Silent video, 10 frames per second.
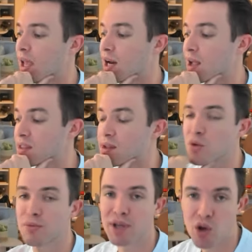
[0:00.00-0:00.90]
I think it
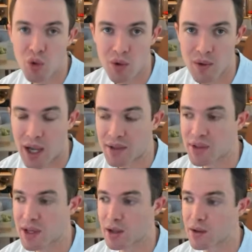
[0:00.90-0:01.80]
would be cool. I
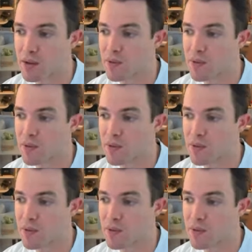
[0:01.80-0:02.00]
think,